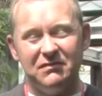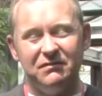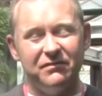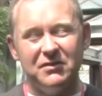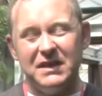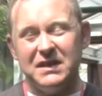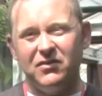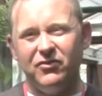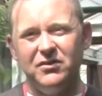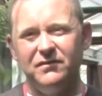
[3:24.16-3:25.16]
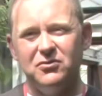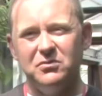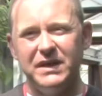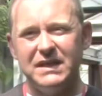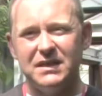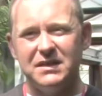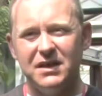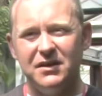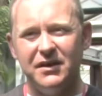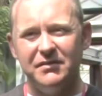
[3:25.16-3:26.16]
for at least 3 or 4 weeks at a
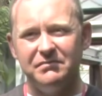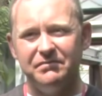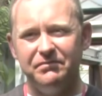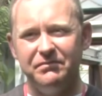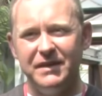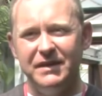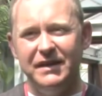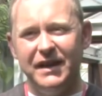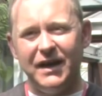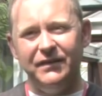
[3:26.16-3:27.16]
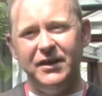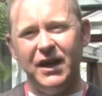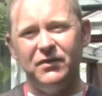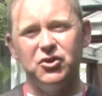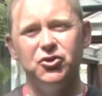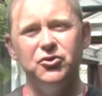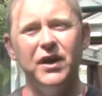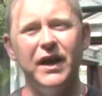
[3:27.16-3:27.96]
time. And then you have the true